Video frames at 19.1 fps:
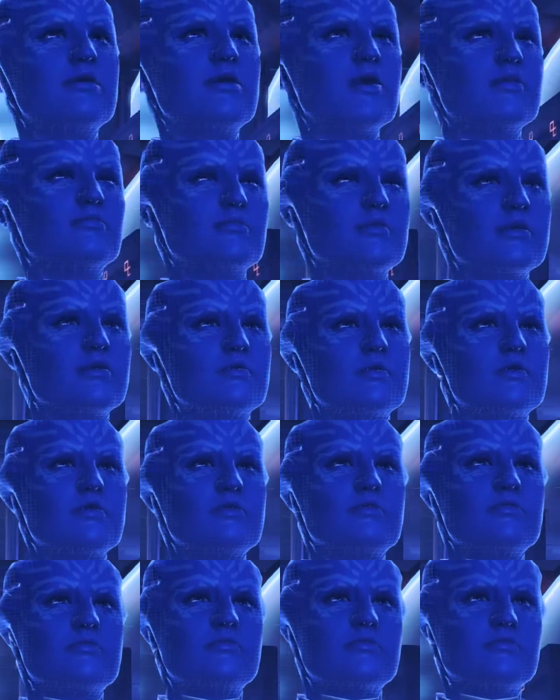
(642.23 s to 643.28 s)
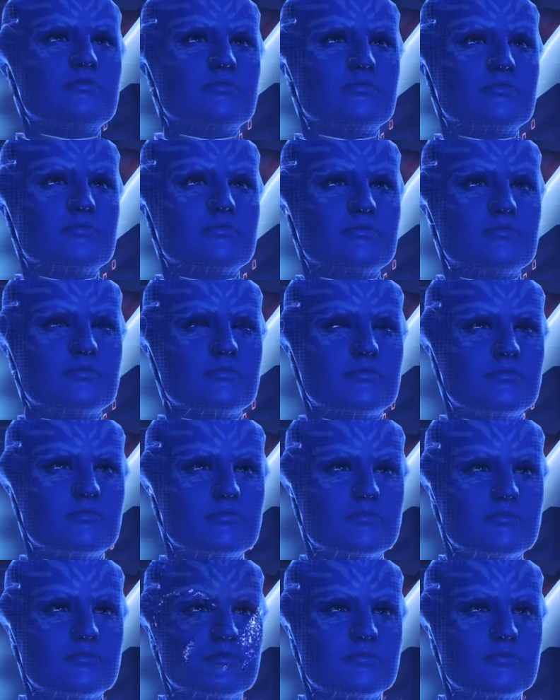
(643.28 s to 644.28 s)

do I owe the pleasure? I'm